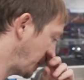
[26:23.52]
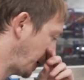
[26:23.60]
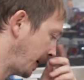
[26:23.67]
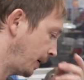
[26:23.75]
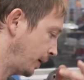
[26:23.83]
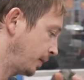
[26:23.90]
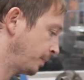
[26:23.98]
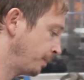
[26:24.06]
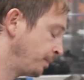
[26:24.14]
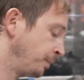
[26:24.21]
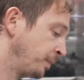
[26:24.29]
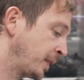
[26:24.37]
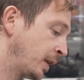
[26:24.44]

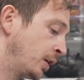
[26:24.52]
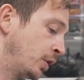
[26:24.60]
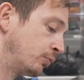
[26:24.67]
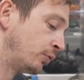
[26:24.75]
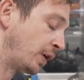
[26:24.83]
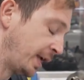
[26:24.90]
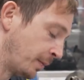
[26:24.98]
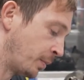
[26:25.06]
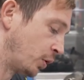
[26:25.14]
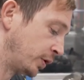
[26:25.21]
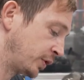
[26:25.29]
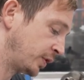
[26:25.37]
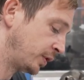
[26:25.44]
Ray and
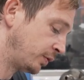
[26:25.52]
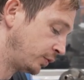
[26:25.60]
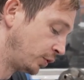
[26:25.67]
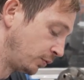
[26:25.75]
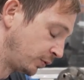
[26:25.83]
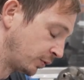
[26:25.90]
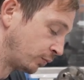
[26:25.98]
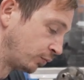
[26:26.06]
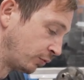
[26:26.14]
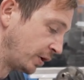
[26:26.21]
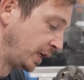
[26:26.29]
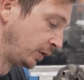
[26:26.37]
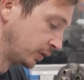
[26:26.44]
Morrison do some
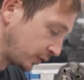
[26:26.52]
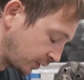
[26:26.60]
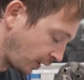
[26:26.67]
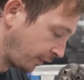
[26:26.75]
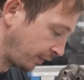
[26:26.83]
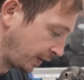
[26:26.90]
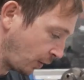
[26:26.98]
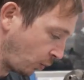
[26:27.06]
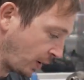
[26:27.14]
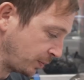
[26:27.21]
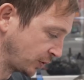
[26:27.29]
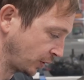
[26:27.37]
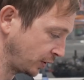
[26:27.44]
really good stuff on their
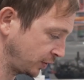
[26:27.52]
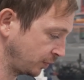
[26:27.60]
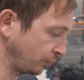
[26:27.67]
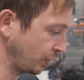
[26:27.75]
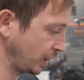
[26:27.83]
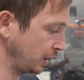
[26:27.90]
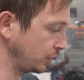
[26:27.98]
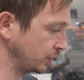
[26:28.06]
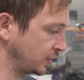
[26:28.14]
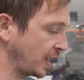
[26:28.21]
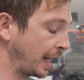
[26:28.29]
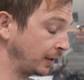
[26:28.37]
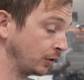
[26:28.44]
website, some really good
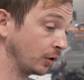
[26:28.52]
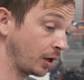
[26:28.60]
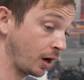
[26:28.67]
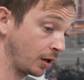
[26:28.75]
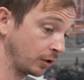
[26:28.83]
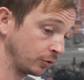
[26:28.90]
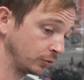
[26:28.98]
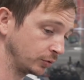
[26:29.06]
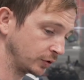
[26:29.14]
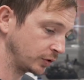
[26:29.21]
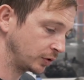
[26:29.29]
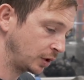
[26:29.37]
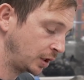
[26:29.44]
technical
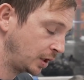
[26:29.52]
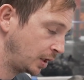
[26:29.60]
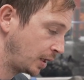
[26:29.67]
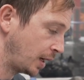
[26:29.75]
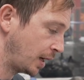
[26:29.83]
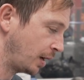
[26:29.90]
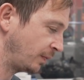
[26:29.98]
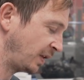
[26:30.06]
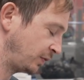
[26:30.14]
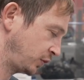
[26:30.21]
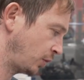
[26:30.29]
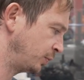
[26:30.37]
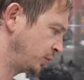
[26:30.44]
articles. They've
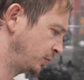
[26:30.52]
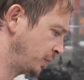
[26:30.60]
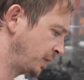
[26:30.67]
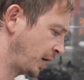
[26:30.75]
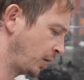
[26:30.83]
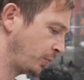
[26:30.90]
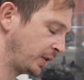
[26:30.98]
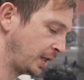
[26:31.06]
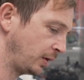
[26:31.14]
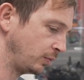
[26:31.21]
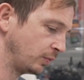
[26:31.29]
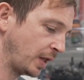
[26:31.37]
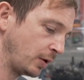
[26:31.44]
stopped doing them now, but
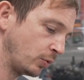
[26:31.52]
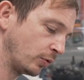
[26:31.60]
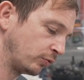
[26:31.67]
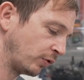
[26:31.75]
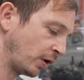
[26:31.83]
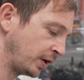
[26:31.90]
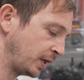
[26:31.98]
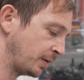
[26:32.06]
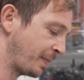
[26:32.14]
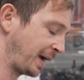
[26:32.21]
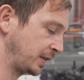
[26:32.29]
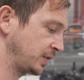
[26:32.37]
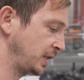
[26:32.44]
they were running a
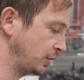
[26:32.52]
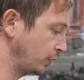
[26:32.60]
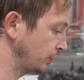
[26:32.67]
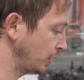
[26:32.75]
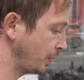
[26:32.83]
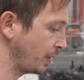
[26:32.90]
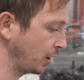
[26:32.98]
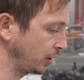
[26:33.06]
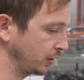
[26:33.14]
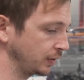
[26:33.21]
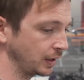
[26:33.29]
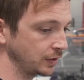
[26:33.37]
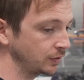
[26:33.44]
magazine over in America,
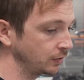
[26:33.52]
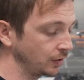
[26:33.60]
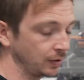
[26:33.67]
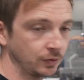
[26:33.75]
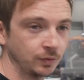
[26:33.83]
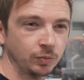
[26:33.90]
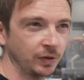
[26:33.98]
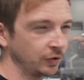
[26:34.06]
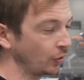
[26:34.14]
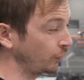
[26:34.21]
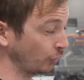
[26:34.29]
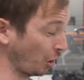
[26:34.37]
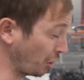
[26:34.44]
and there's
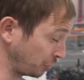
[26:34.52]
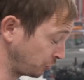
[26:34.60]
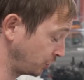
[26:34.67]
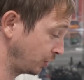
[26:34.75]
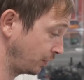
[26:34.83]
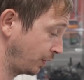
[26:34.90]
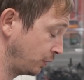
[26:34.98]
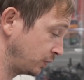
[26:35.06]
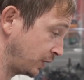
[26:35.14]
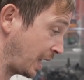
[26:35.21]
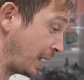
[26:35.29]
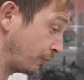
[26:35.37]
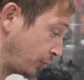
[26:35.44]
over 100 of those.
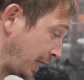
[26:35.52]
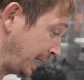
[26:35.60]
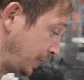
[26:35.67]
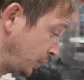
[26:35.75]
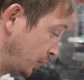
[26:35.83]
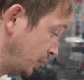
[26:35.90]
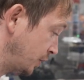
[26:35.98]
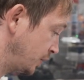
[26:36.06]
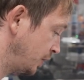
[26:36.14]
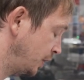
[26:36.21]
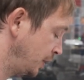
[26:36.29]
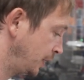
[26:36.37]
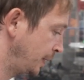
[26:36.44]
They're really good.
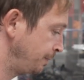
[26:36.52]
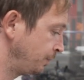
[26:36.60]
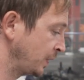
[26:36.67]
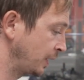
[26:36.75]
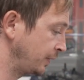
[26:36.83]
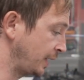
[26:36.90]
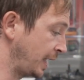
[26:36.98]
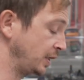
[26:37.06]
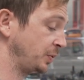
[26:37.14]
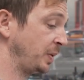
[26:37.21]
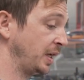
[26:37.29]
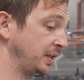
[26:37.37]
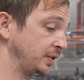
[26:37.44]
The
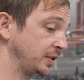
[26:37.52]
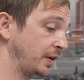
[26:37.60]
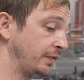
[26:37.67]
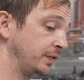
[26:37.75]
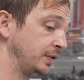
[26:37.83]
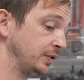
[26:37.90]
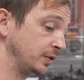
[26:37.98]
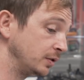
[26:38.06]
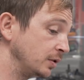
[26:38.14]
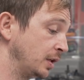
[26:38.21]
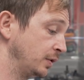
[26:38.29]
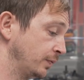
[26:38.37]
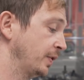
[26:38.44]
HPA stuff is
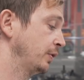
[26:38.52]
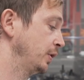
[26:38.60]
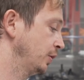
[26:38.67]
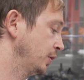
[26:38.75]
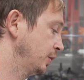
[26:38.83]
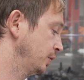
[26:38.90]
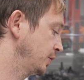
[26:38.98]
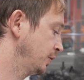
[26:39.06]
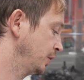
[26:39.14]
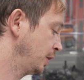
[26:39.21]
very good.